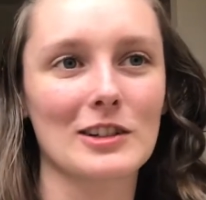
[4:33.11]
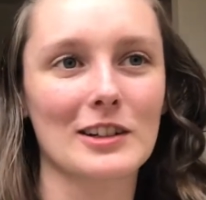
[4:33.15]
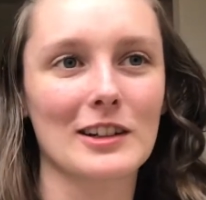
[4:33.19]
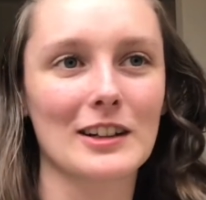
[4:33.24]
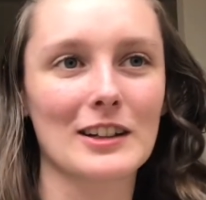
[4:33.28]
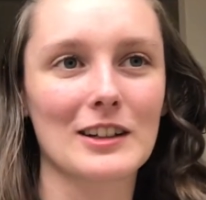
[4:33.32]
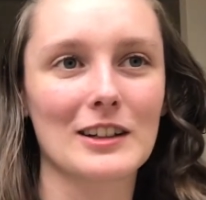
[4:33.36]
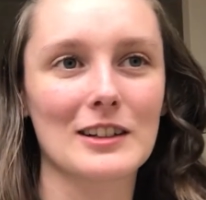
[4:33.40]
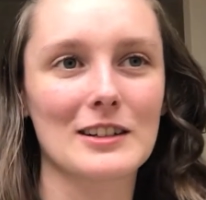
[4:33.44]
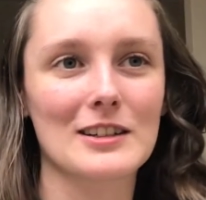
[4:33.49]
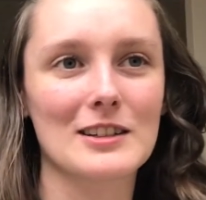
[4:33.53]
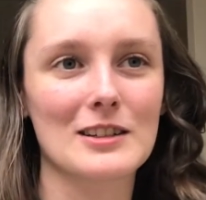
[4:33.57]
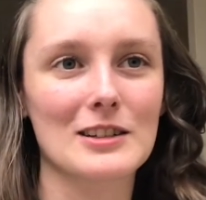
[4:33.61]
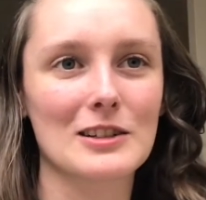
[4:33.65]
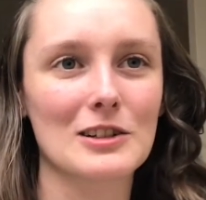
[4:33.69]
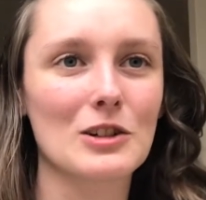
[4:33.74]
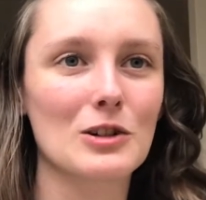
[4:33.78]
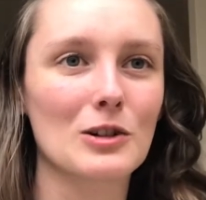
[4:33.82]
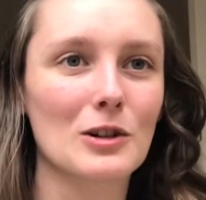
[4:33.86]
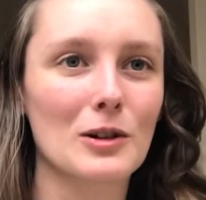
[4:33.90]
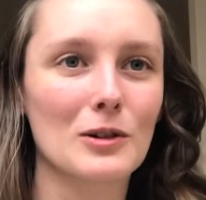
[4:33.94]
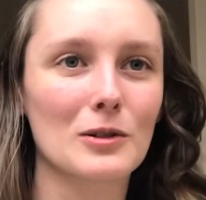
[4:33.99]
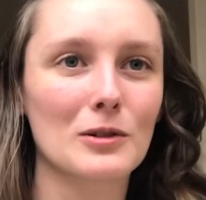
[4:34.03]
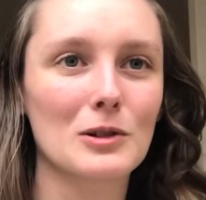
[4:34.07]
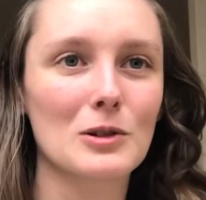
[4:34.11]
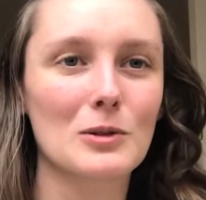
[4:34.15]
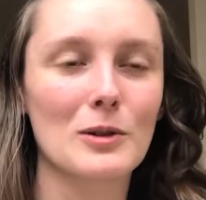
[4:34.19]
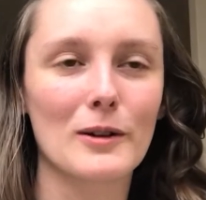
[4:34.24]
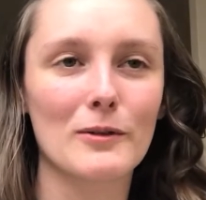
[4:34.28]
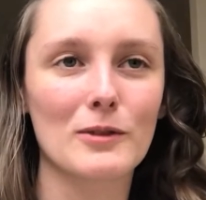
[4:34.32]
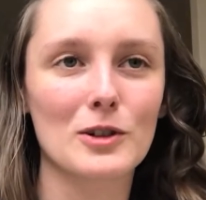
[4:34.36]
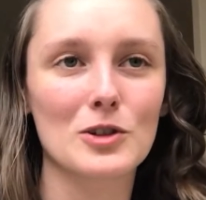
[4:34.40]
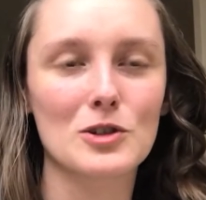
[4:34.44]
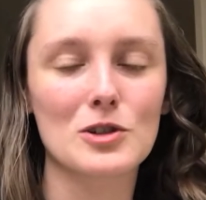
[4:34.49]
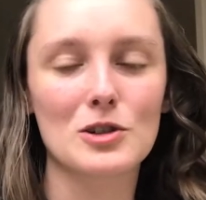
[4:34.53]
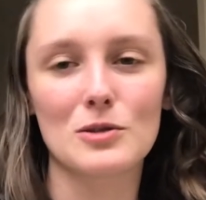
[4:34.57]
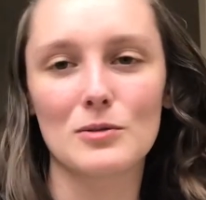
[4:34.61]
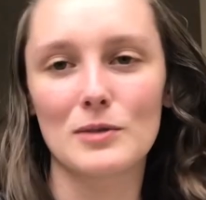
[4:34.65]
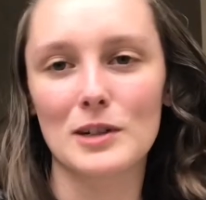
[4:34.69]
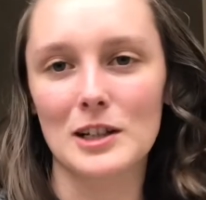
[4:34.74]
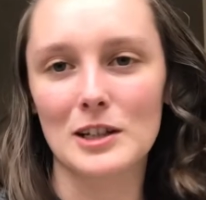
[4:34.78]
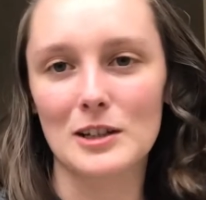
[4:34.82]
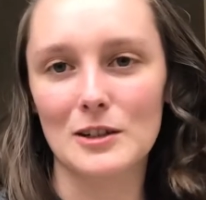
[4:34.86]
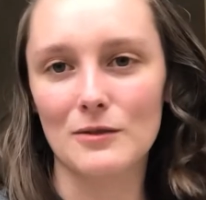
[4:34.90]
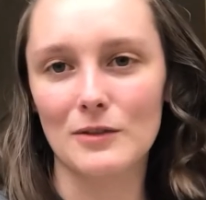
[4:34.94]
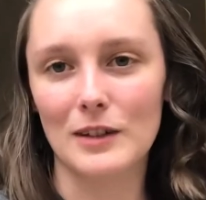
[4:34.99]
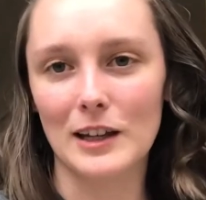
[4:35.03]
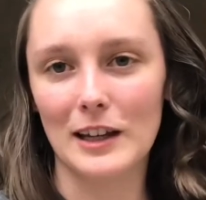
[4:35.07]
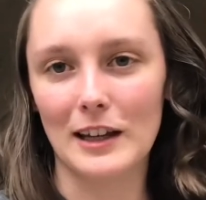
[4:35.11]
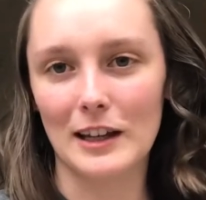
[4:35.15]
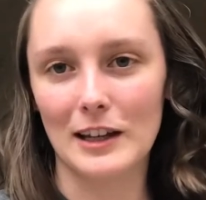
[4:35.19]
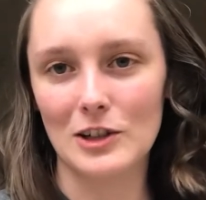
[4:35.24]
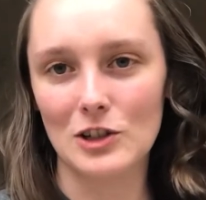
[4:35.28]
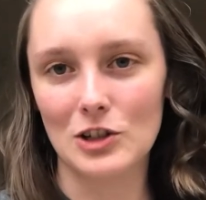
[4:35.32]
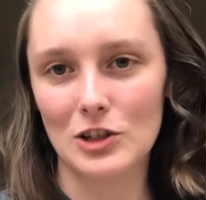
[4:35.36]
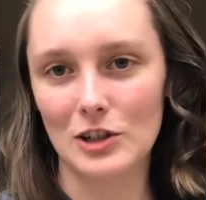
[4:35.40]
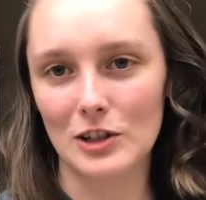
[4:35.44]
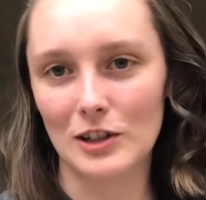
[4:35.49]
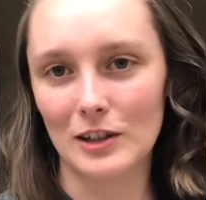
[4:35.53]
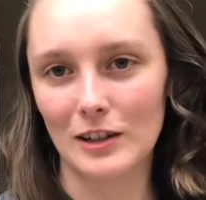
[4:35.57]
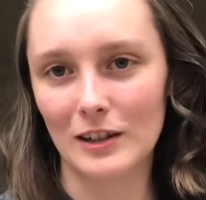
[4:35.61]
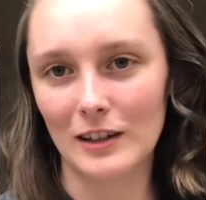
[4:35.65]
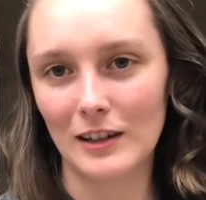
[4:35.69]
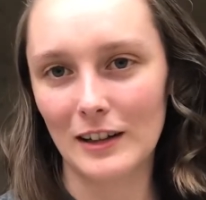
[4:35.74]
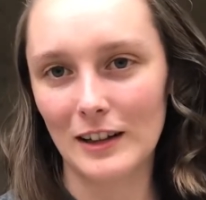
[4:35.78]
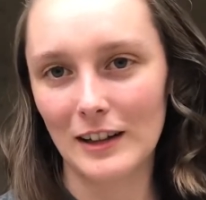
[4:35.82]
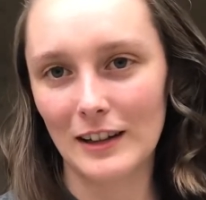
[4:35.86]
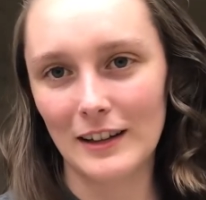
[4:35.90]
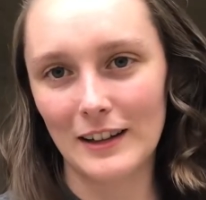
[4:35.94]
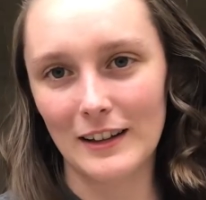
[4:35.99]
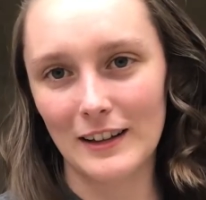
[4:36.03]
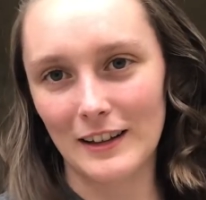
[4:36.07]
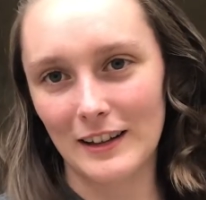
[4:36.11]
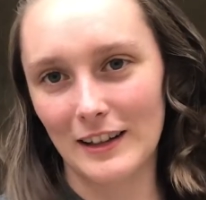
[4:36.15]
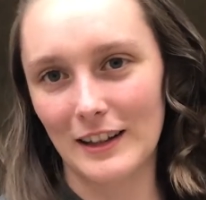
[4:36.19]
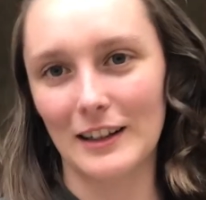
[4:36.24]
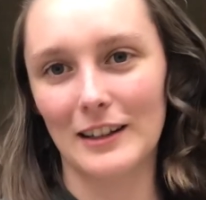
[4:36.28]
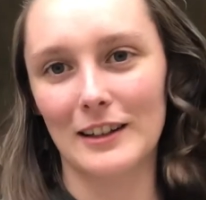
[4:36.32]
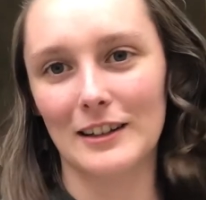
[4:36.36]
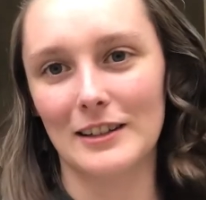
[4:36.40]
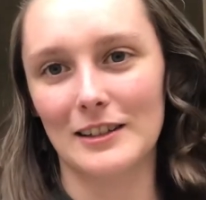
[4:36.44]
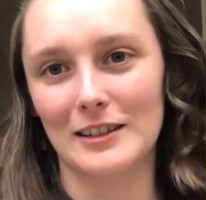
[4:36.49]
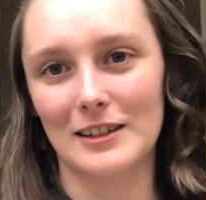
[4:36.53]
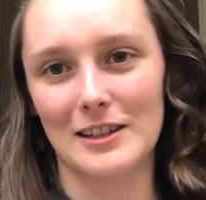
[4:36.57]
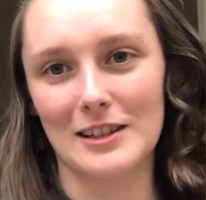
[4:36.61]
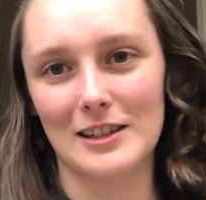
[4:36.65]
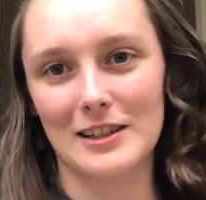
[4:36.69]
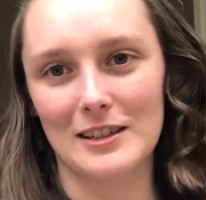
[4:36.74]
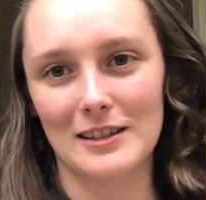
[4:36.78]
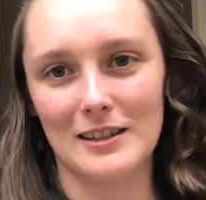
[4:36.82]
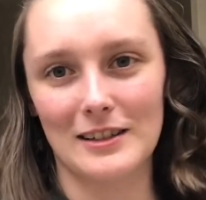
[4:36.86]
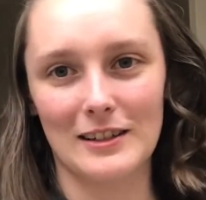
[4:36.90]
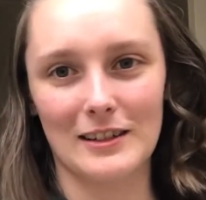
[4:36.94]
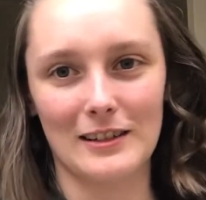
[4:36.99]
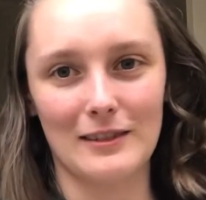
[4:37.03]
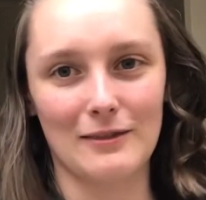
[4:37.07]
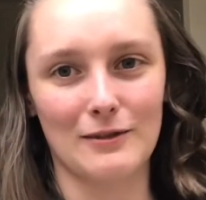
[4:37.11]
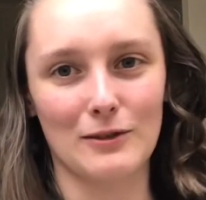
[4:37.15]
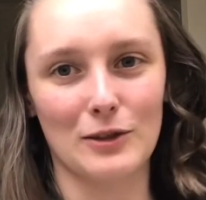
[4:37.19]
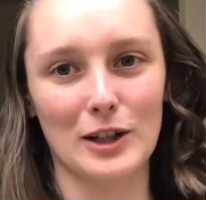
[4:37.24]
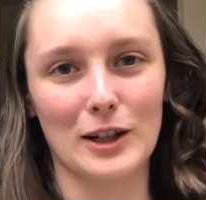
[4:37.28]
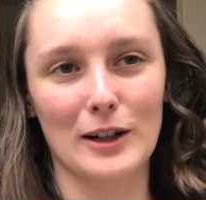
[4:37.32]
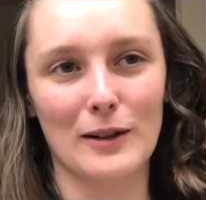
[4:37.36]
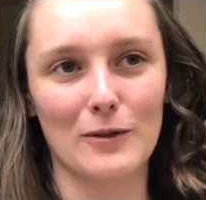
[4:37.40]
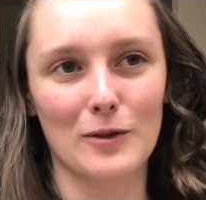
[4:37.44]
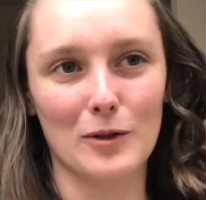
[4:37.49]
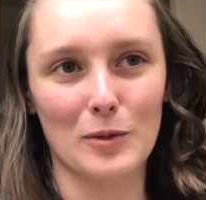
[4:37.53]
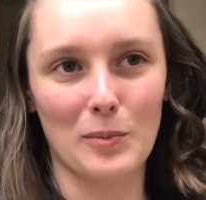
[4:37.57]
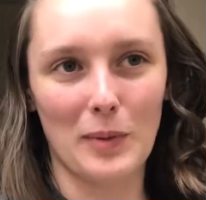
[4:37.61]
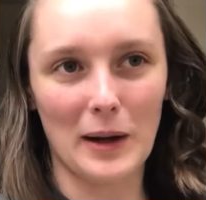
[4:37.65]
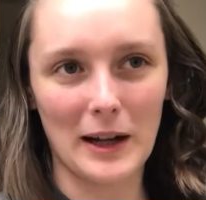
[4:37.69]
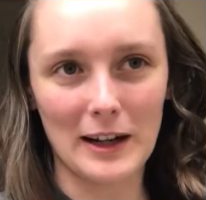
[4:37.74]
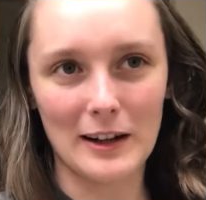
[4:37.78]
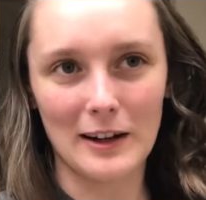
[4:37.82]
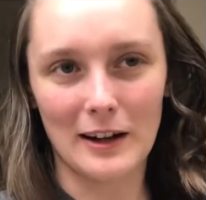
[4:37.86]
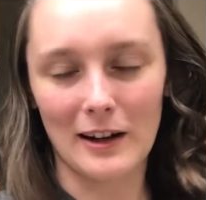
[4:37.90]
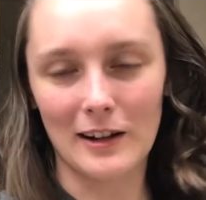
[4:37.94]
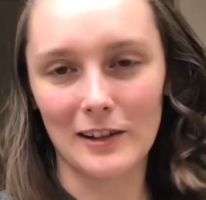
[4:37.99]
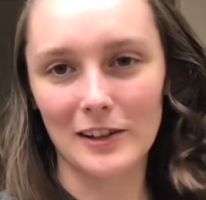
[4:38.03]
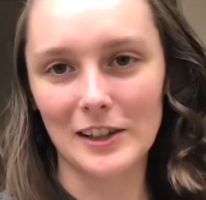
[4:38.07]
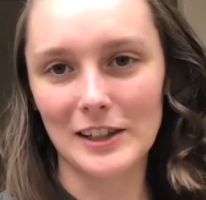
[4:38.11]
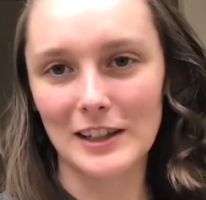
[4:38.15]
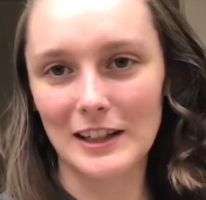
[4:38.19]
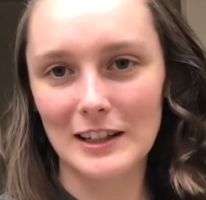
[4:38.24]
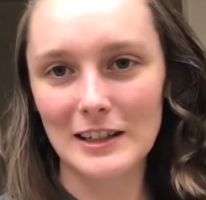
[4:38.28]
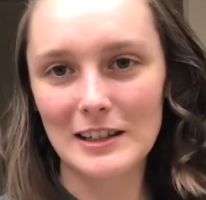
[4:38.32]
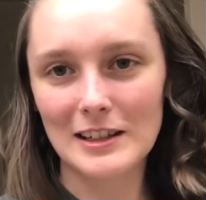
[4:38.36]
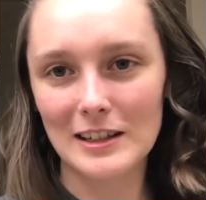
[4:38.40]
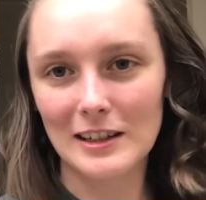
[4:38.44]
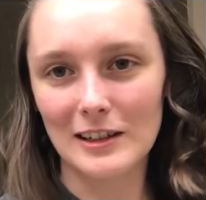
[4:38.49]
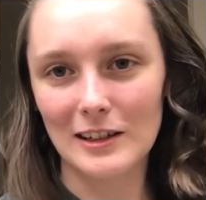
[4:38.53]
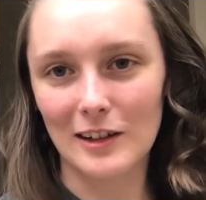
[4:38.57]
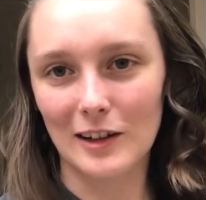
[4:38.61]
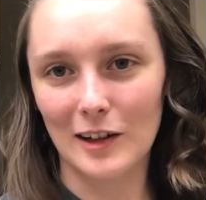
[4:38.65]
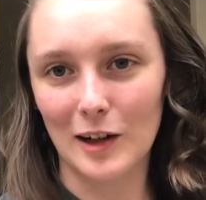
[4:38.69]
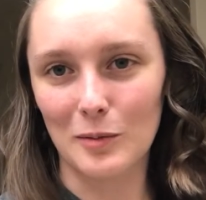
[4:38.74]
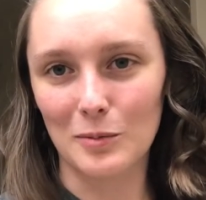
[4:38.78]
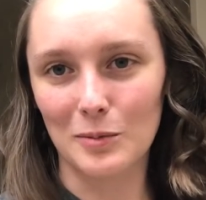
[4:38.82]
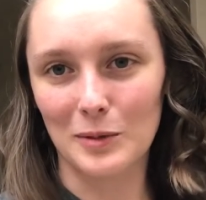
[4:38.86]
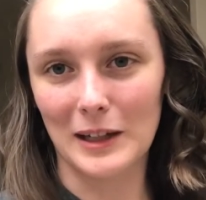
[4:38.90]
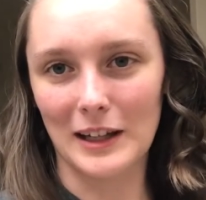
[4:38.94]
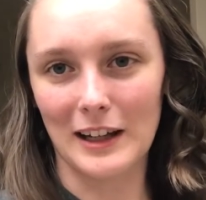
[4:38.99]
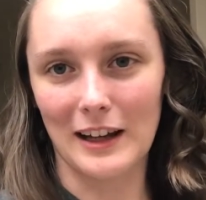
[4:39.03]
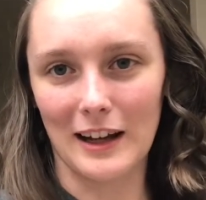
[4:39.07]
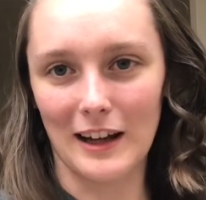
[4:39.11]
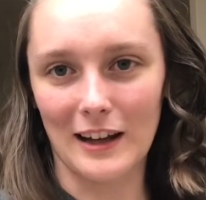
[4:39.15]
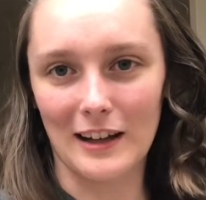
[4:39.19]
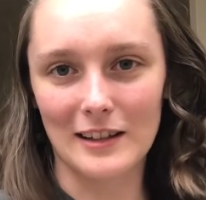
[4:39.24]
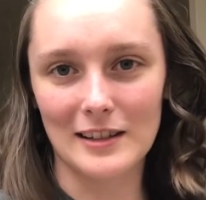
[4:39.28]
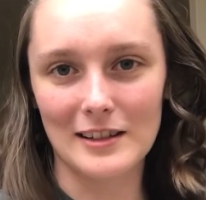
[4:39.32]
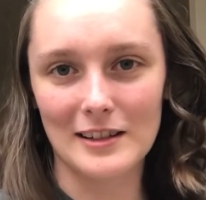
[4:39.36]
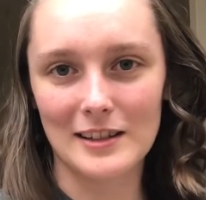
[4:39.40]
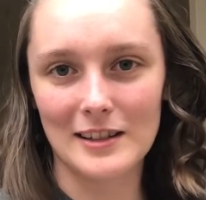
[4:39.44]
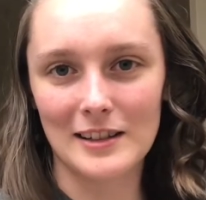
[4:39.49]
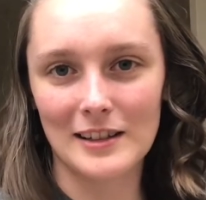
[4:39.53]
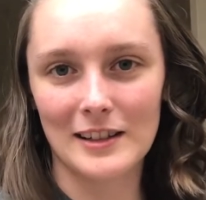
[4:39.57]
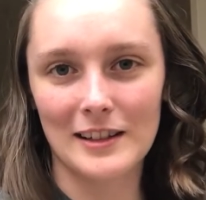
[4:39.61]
Like, it's, you know, you have your 2 weeks of vacation, and whatever paid holidays that your company has.